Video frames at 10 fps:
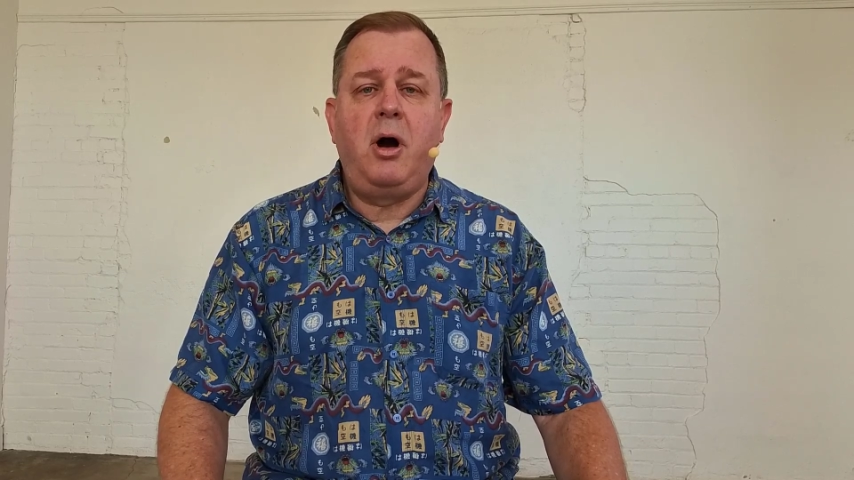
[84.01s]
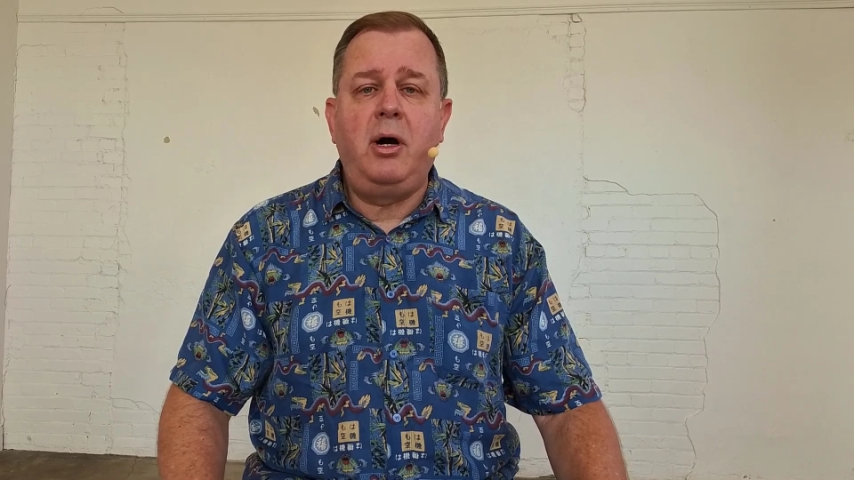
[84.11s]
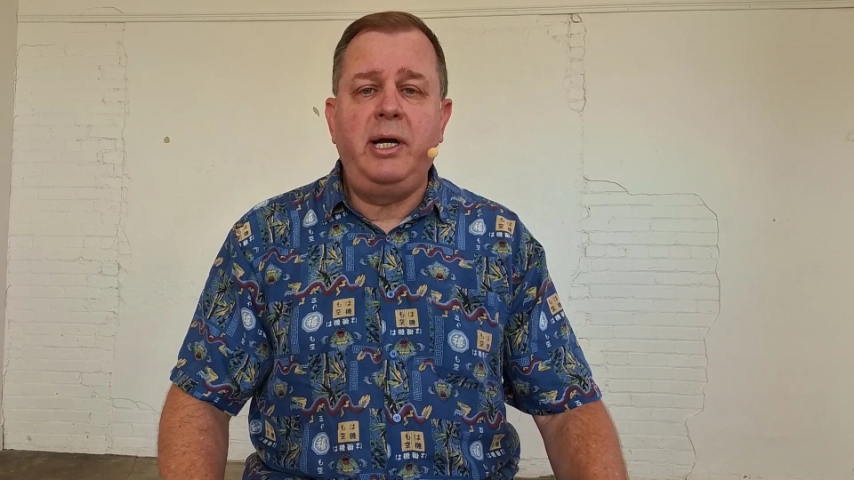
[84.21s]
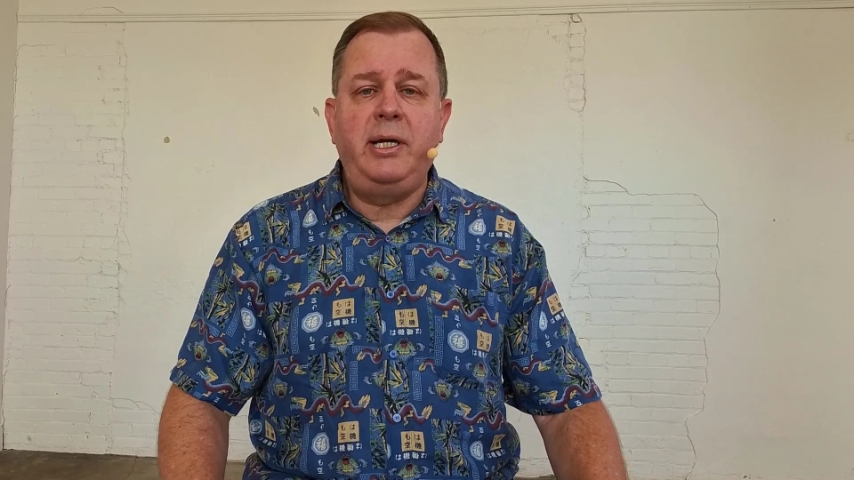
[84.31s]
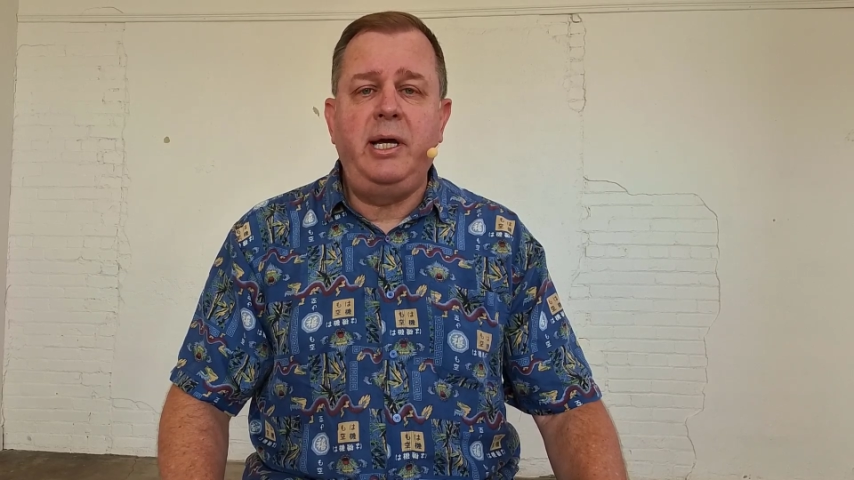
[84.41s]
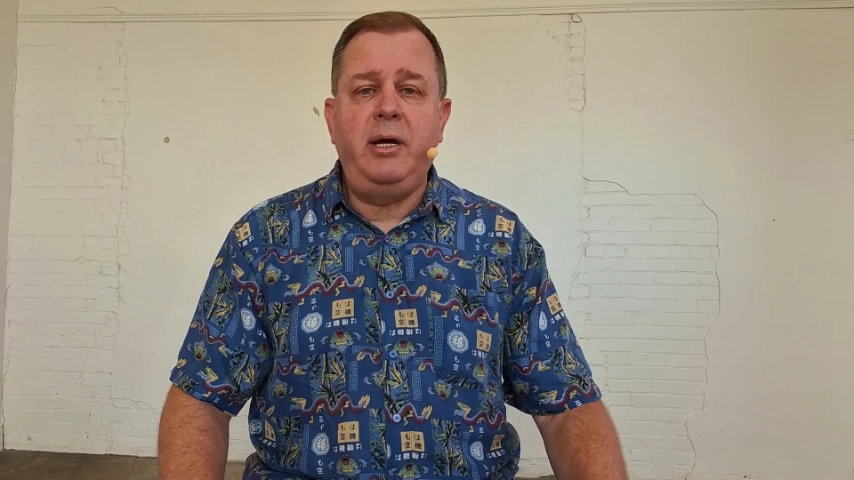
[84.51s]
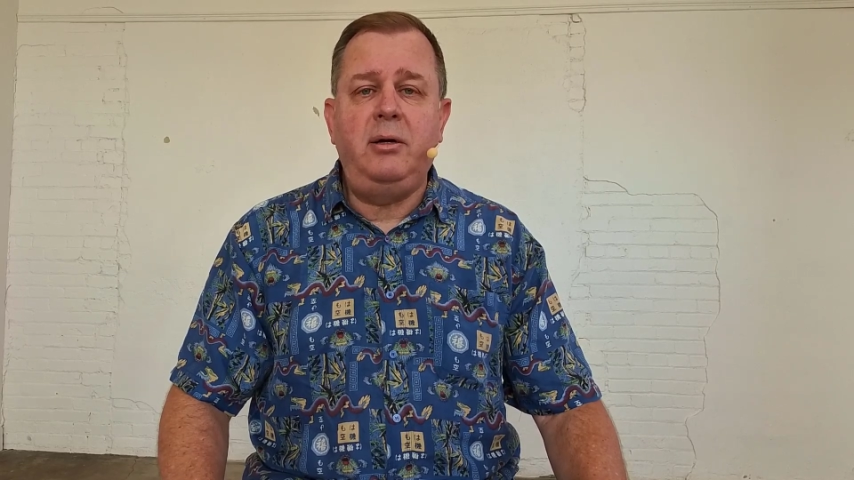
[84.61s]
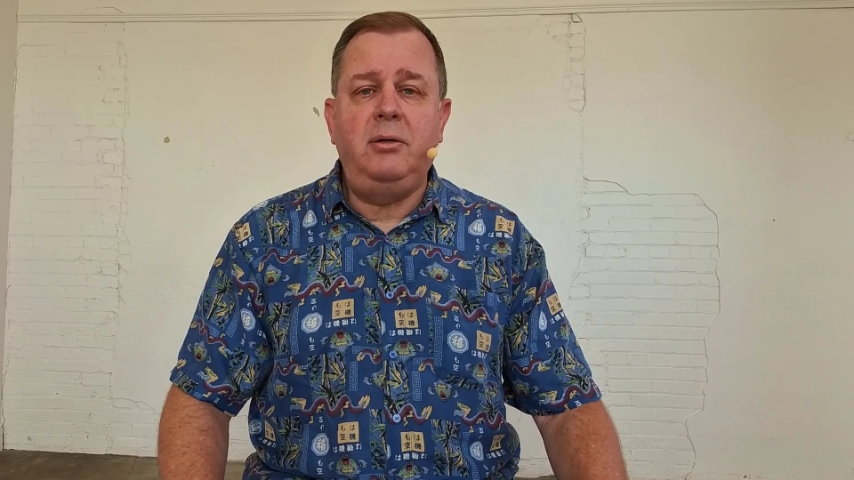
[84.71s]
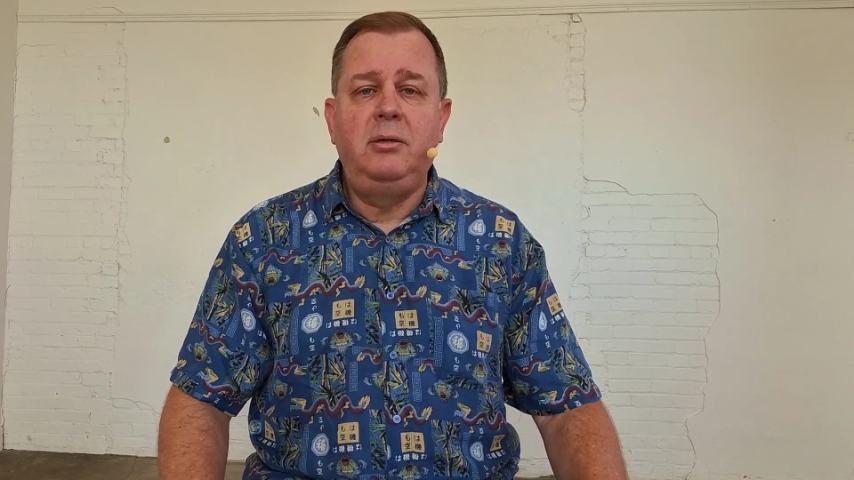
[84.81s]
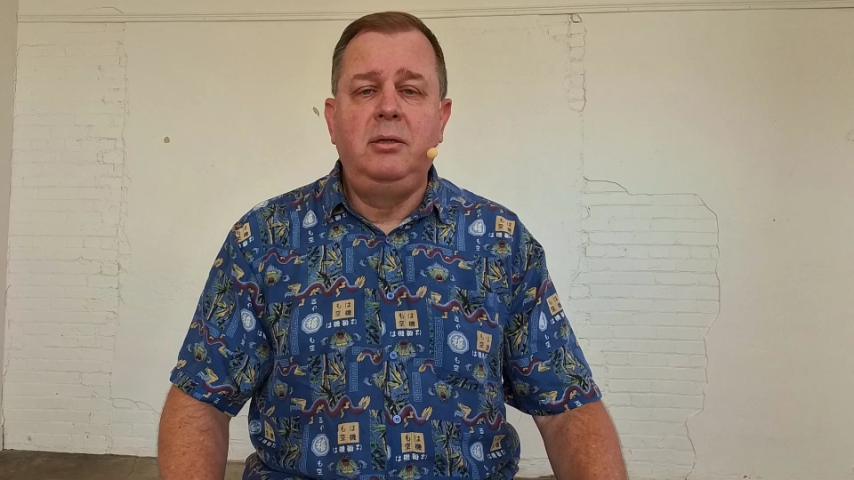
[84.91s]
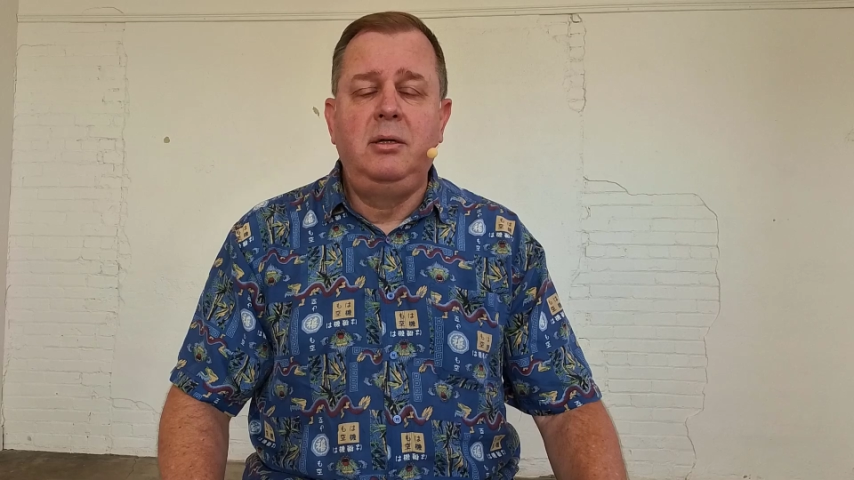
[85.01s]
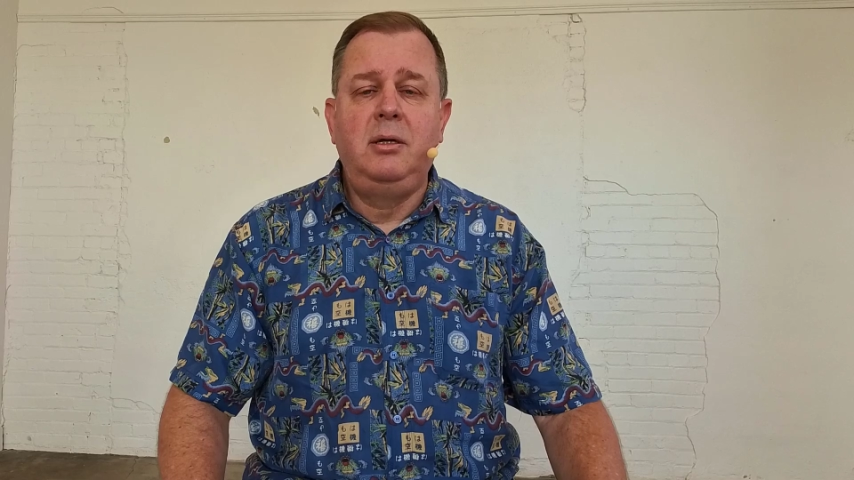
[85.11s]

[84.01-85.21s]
our inhale